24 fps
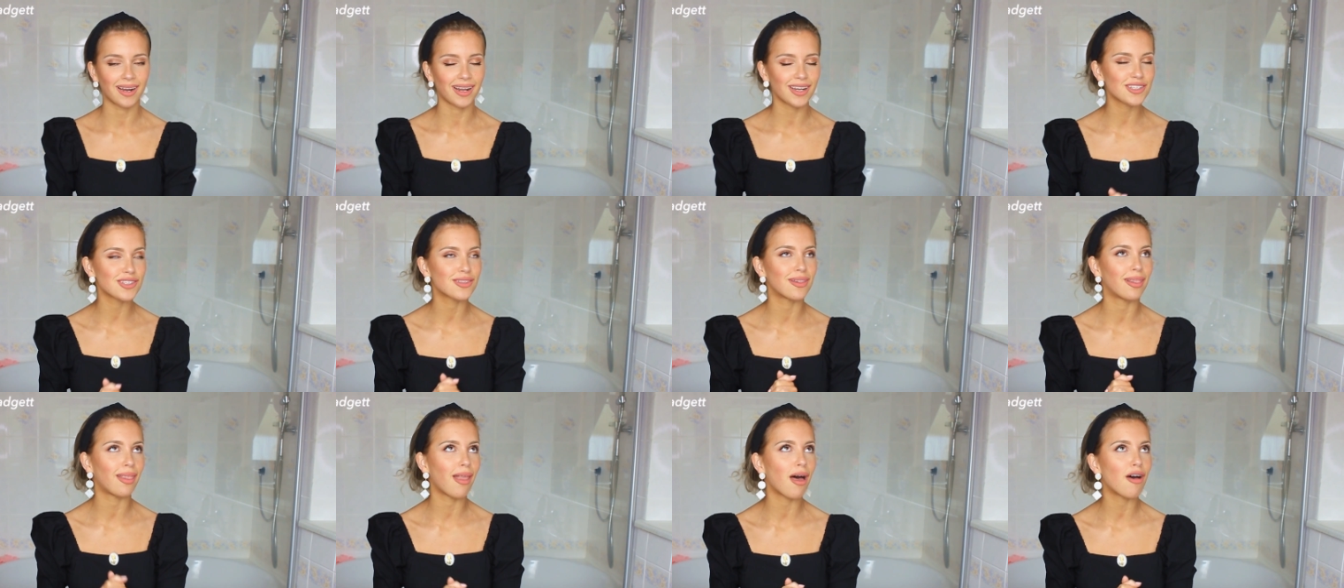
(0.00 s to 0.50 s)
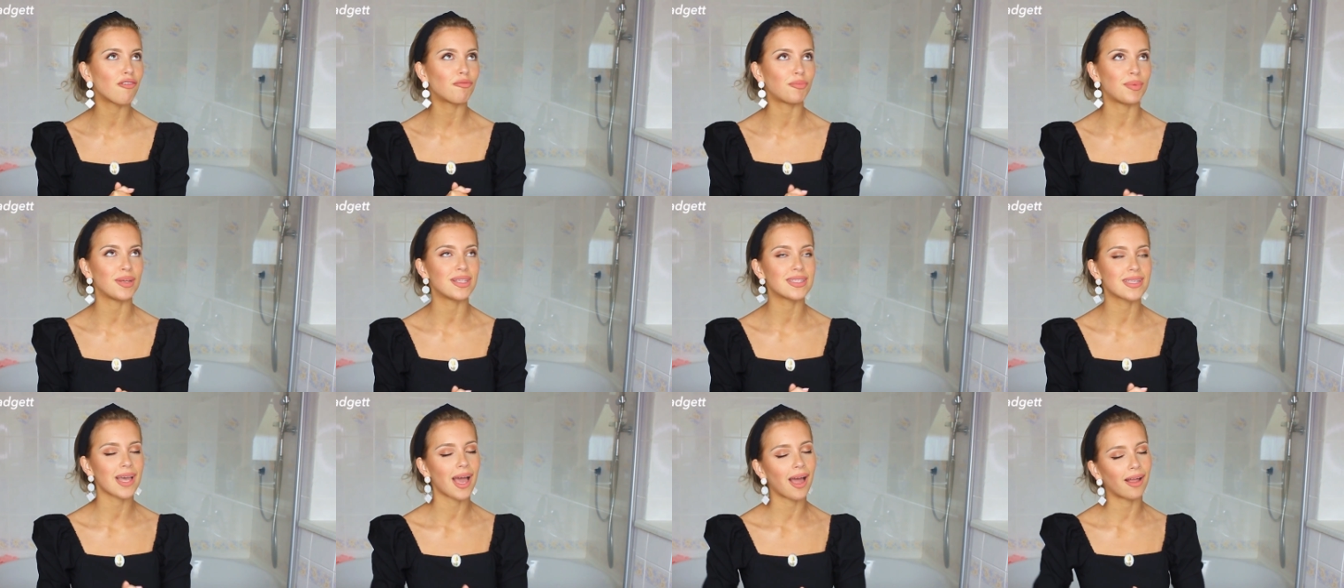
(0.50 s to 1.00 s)
I just love
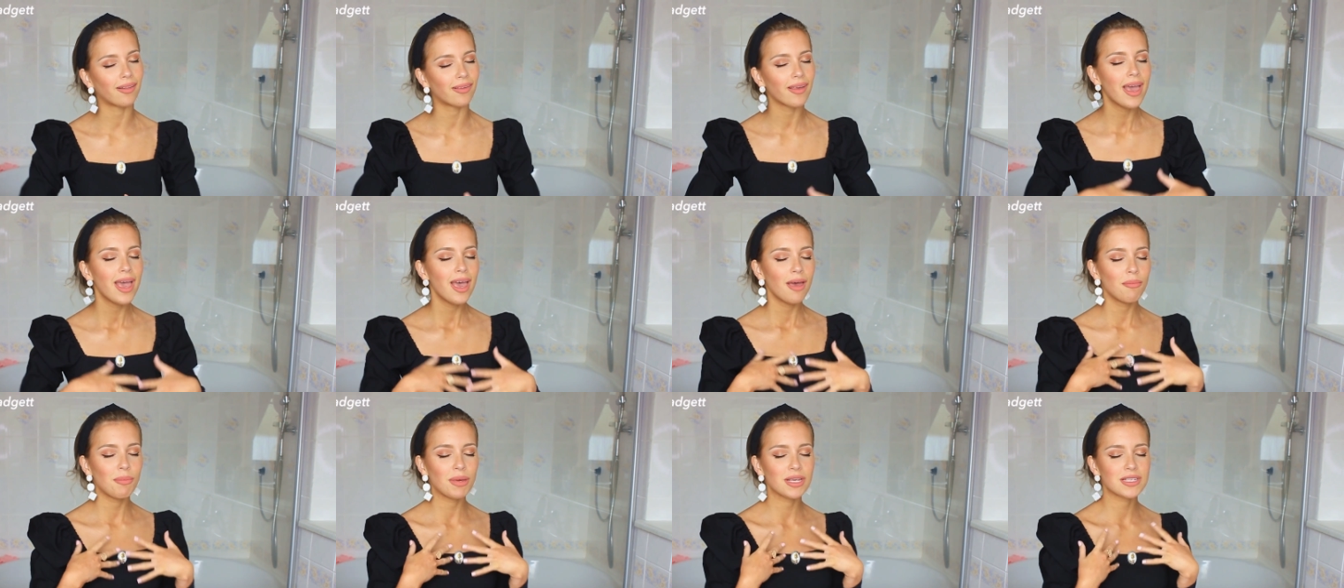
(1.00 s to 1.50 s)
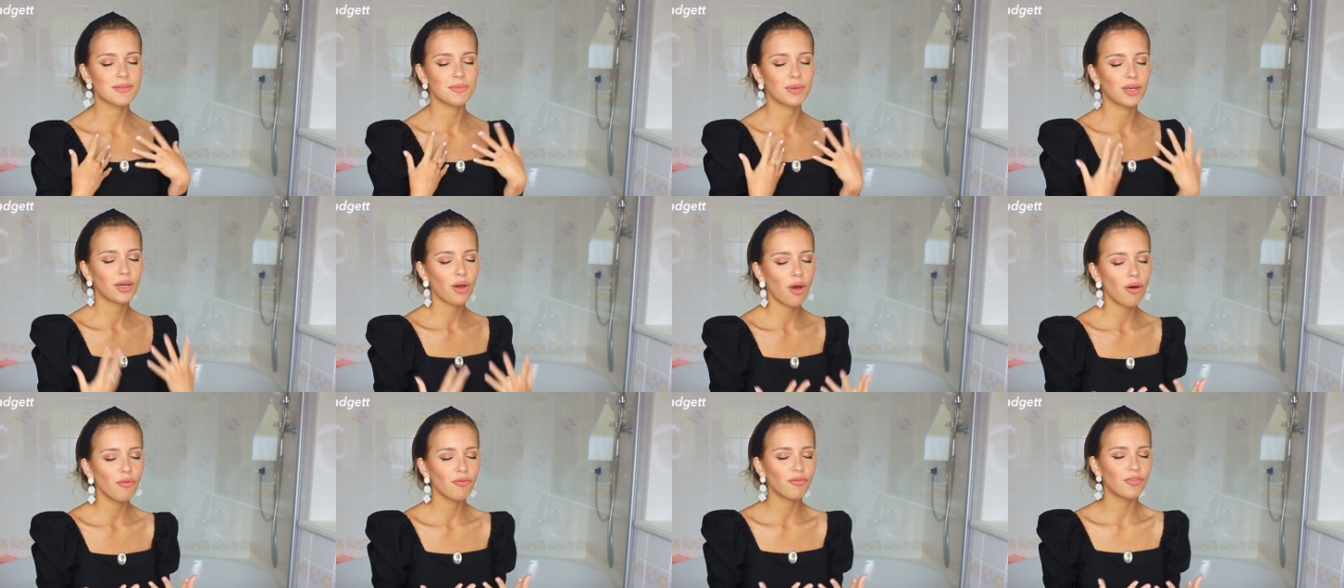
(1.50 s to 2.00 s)
being tanned. It makes me
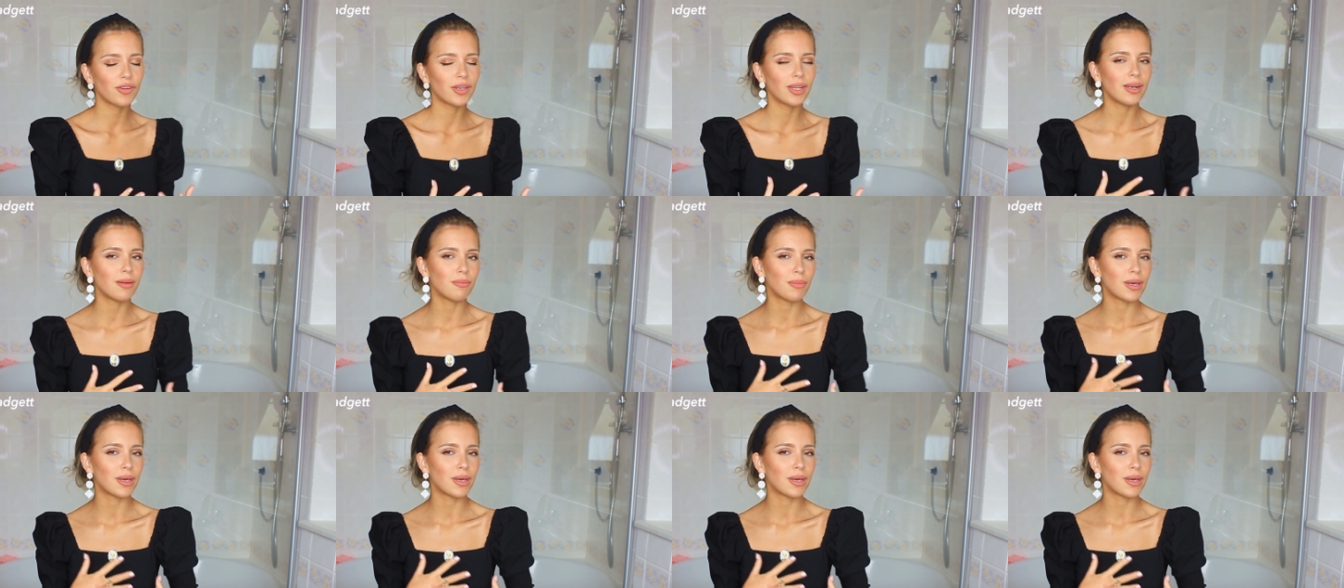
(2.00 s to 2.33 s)
confident,